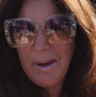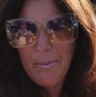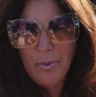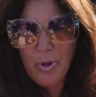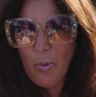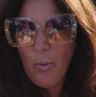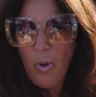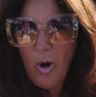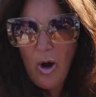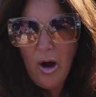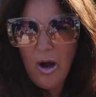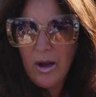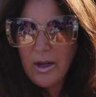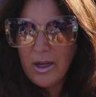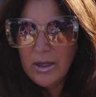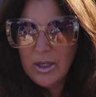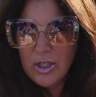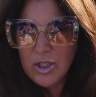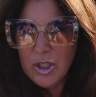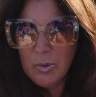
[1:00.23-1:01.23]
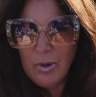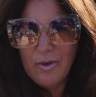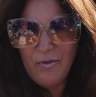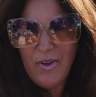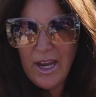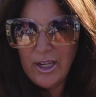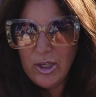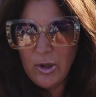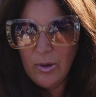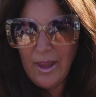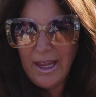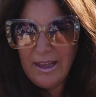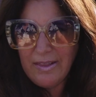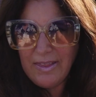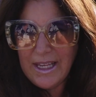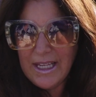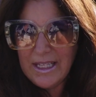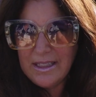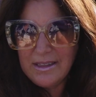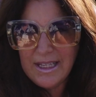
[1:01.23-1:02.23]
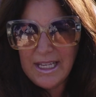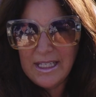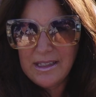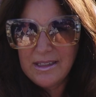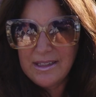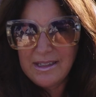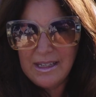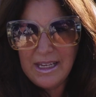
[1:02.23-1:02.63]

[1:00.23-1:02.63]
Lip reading: be able to walk to a venue like this and